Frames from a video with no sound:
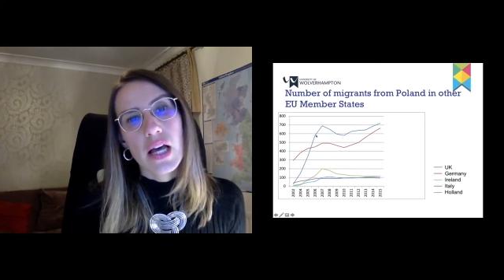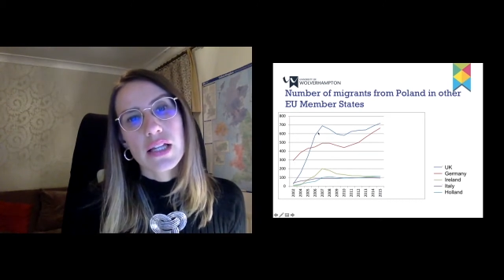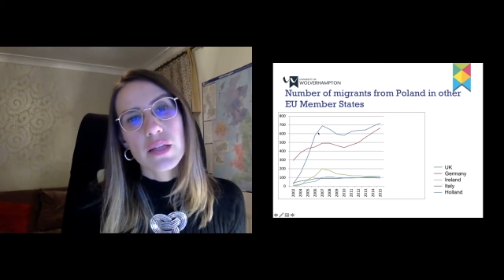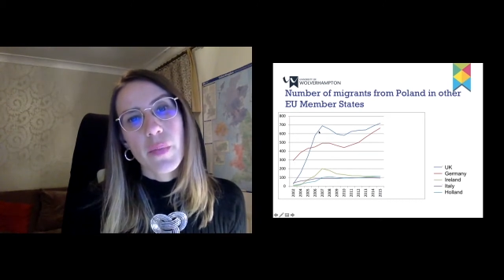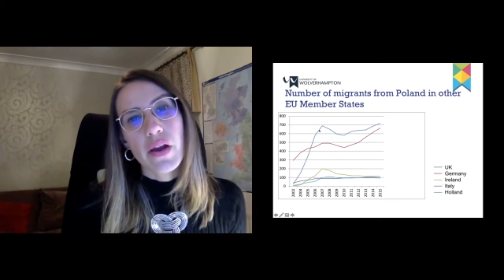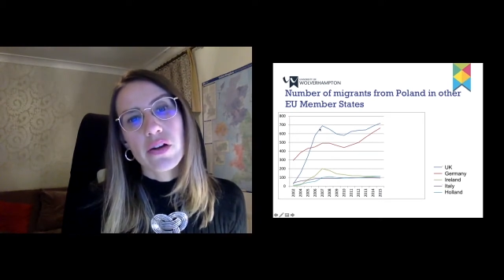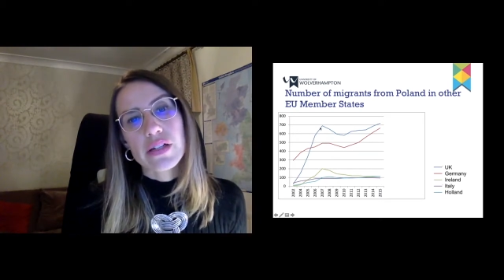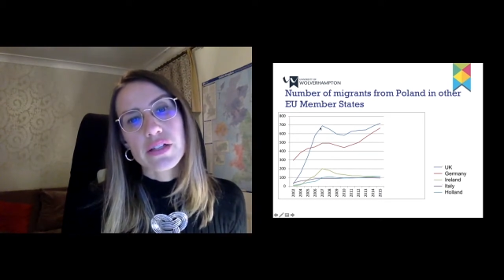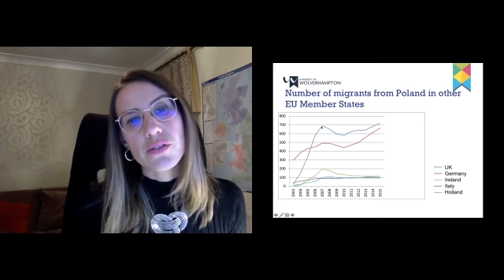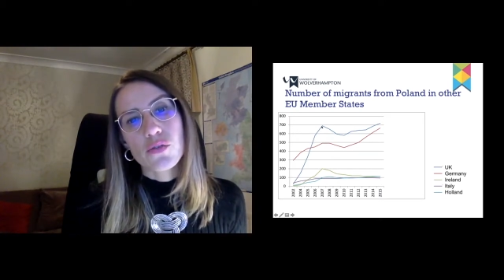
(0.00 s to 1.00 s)
that
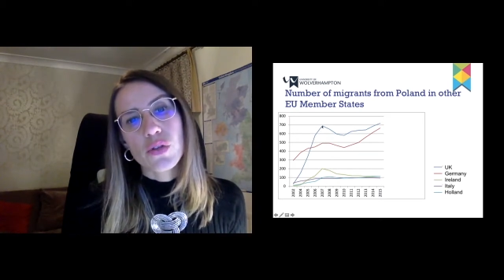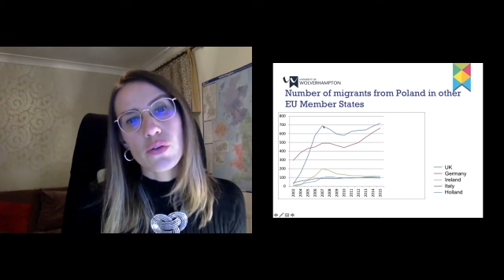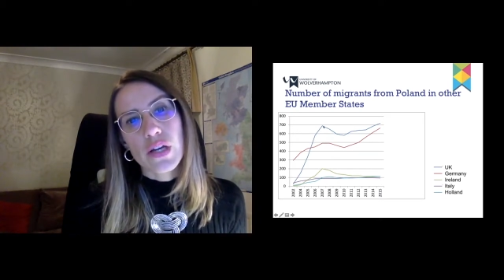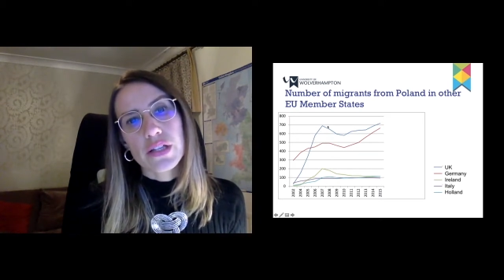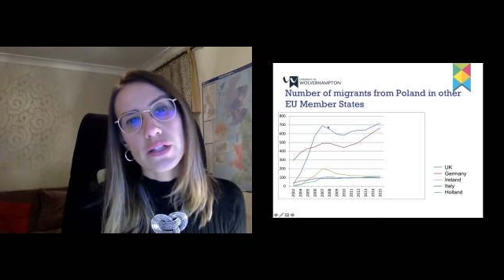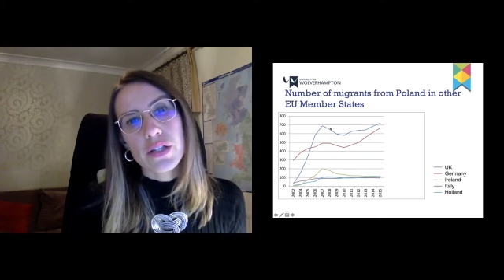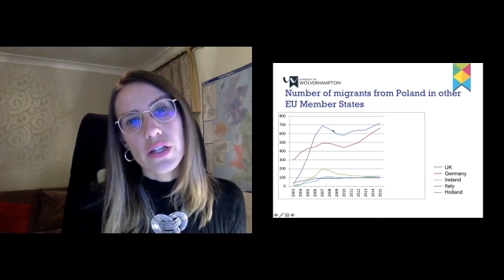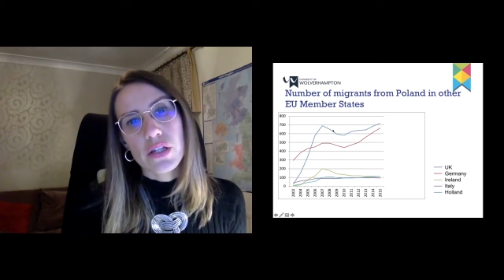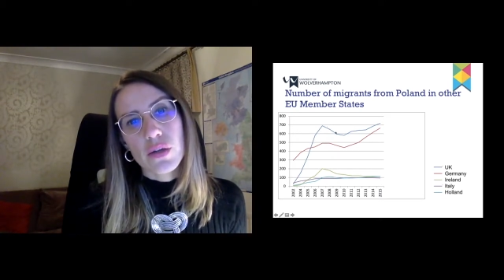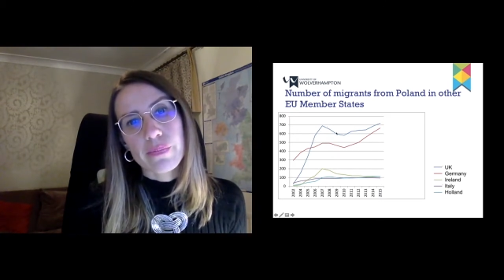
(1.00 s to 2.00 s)
migrated to the United
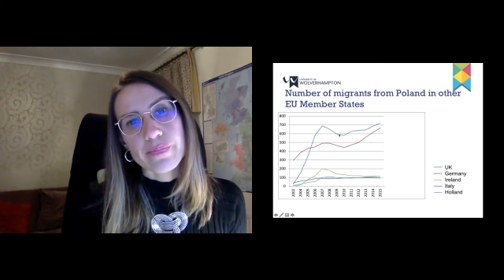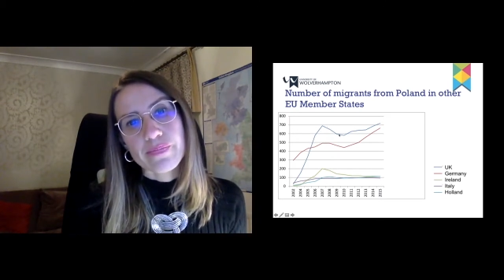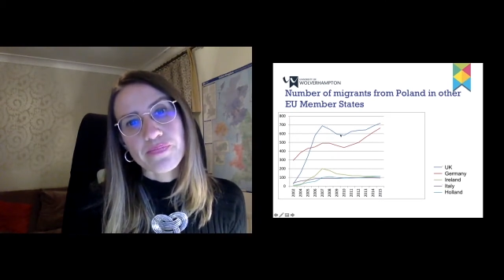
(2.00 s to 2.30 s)
Kingdom.